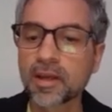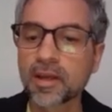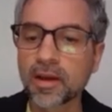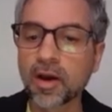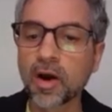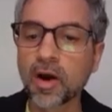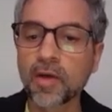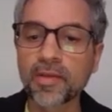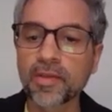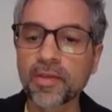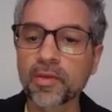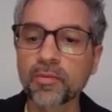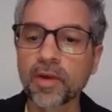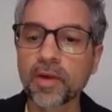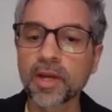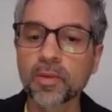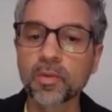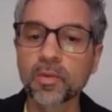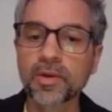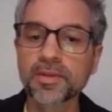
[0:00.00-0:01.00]
Are they the
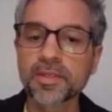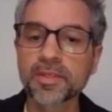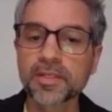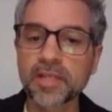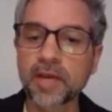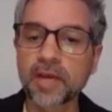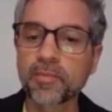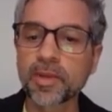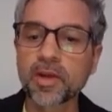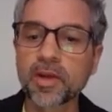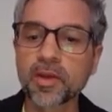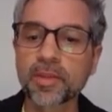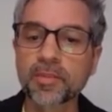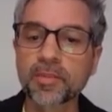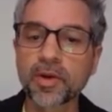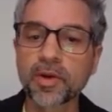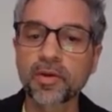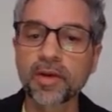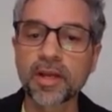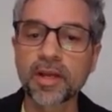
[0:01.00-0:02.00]
right ones? Have we got them
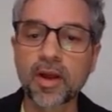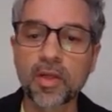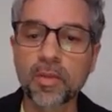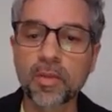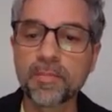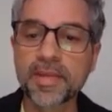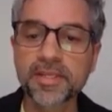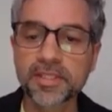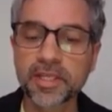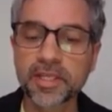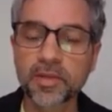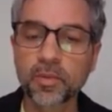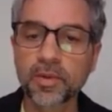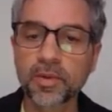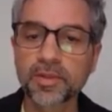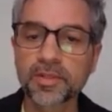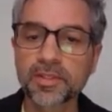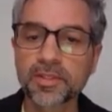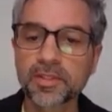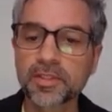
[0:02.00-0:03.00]
correct? Are there missing
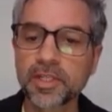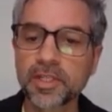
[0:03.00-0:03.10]
ones?